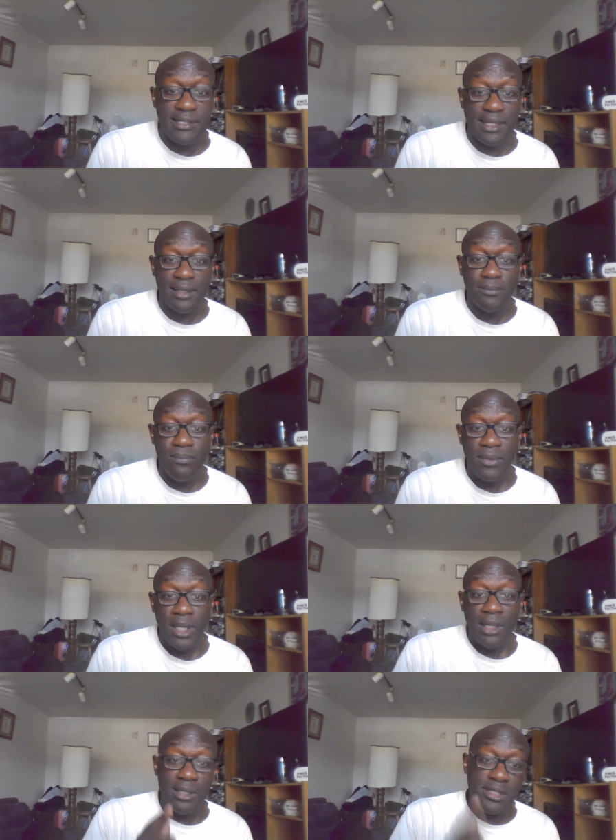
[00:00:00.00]
see,
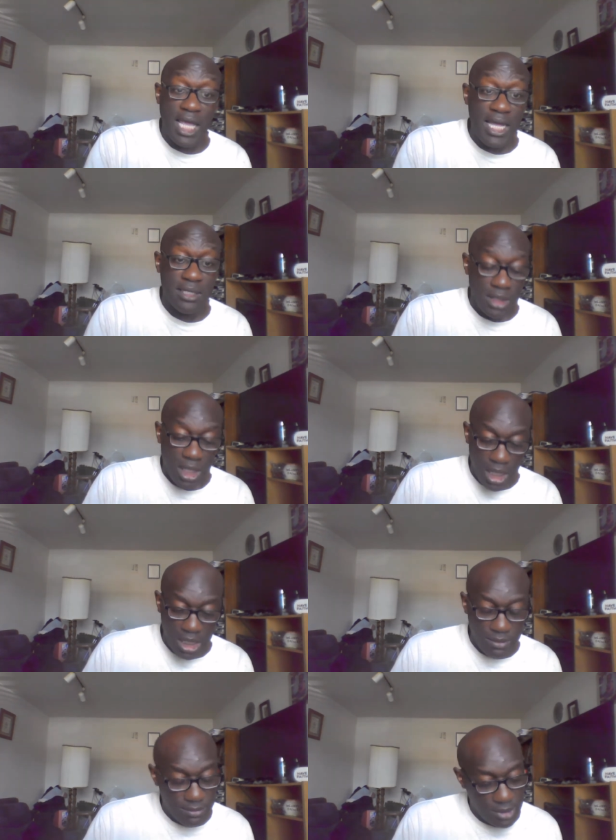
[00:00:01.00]
he says
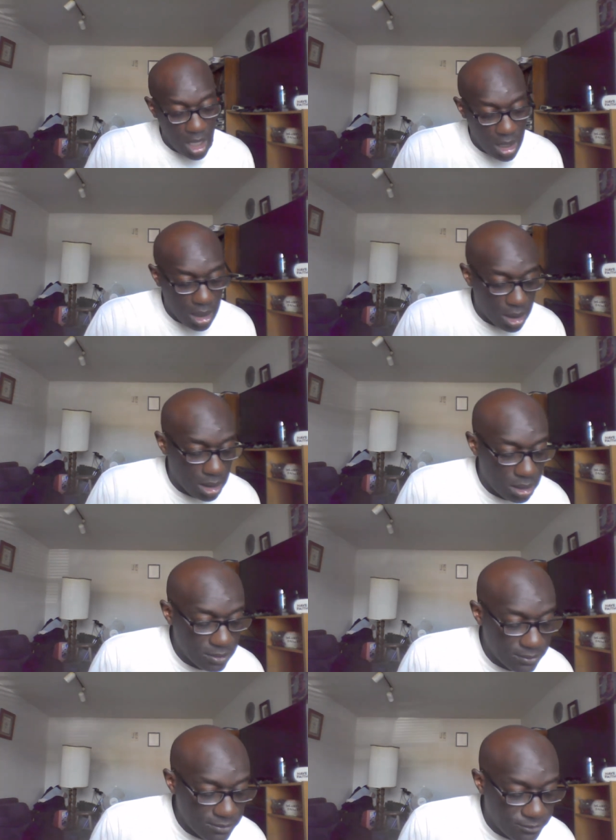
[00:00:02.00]
in uh,
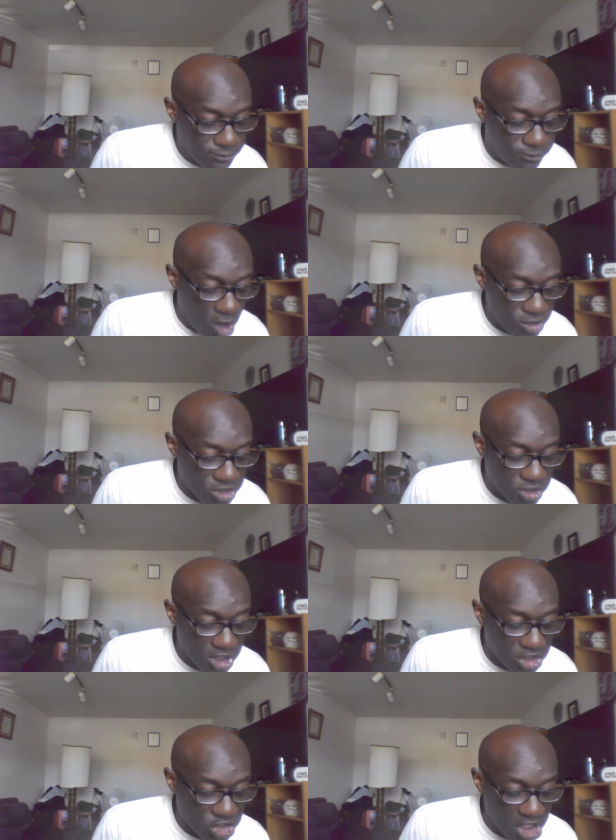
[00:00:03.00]
verse
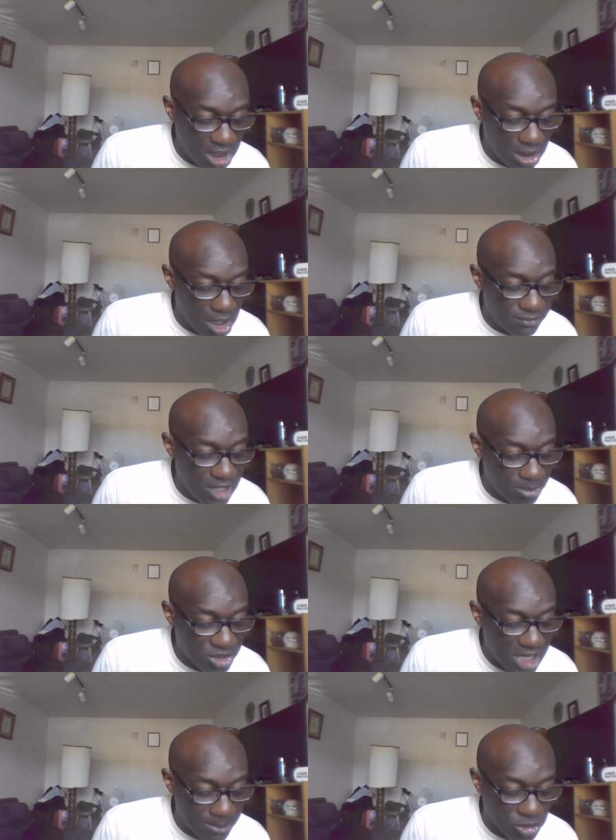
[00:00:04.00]
16 of
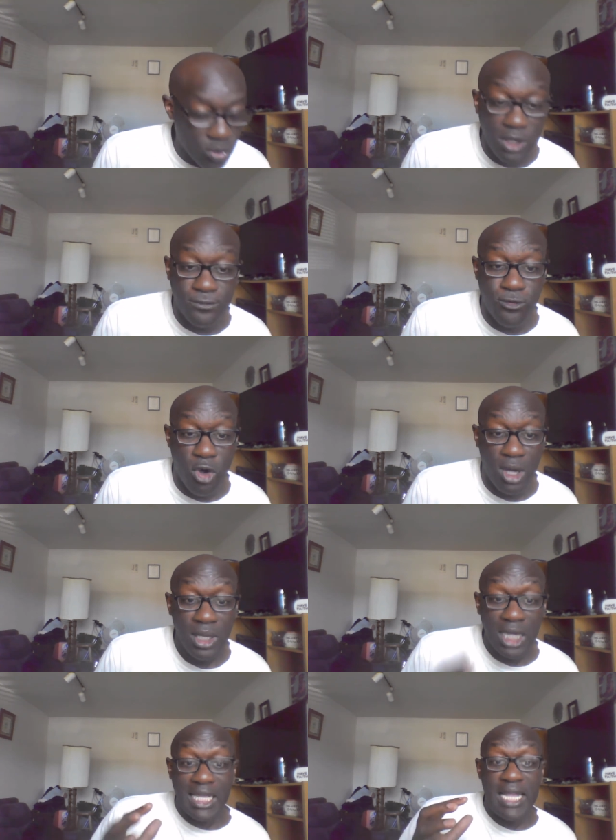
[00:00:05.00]
Numbers chapter 24.
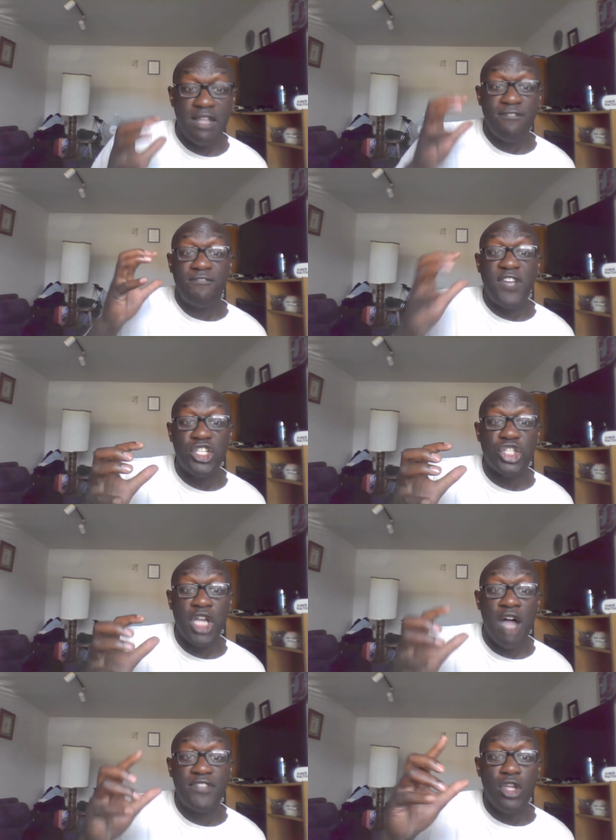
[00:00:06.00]
Again, the
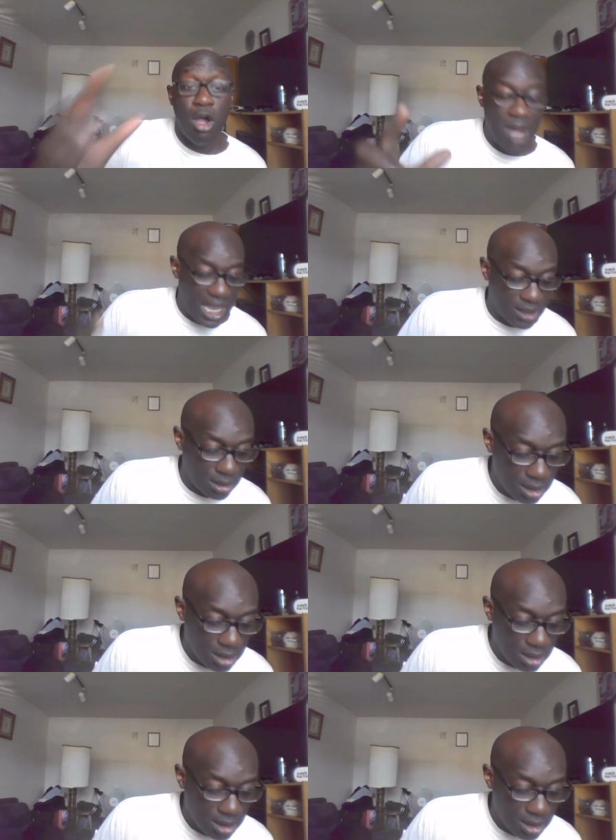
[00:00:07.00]
vision of the Almighty.